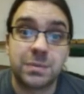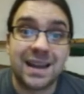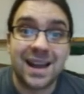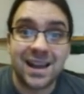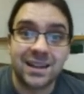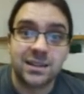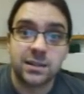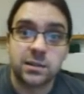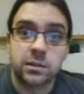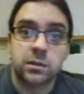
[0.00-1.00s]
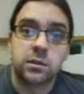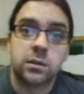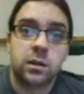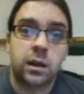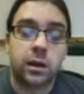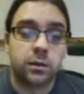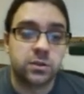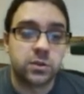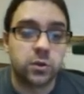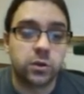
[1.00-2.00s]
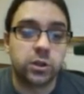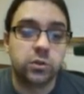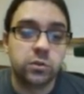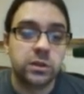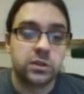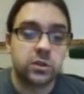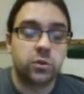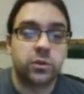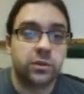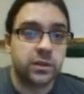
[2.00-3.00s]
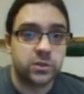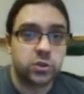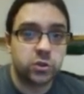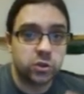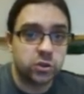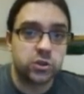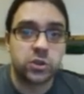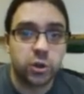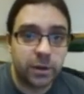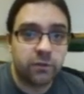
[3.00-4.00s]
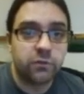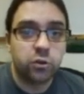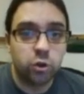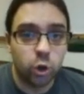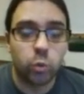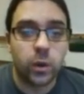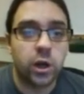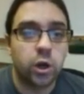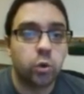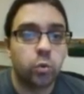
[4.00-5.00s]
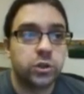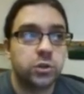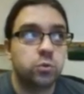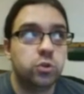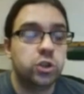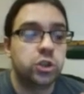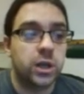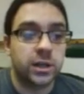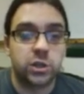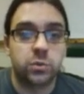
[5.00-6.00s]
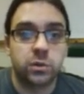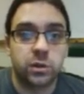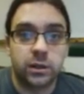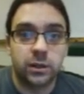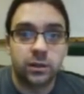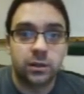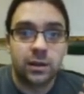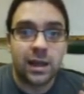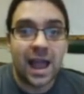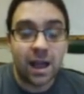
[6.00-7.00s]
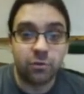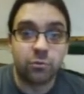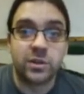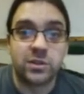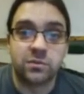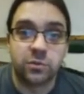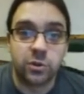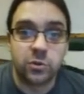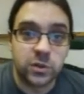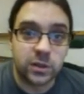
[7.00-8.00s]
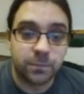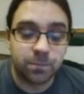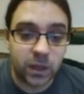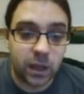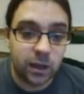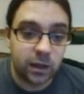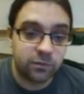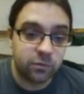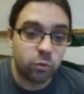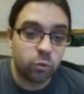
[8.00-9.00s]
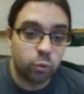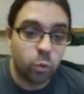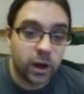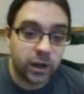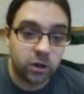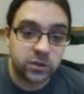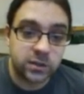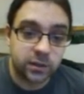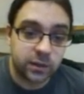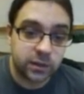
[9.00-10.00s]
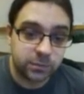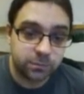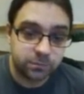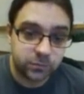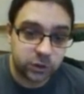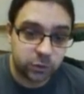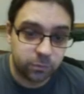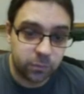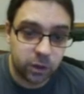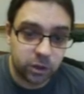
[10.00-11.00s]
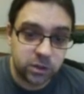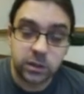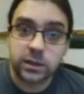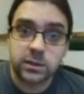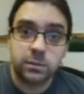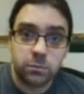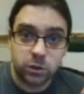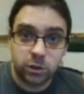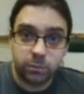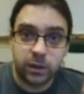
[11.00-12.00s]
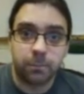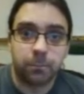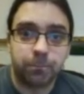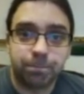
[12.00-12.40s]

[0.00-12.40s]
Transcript: behind it. Uh, certainly you need to know that this just doesn't come out of nowhere. We do genuinely have a reason for using it uh, and for why it looks like that. So until next time, goodbye.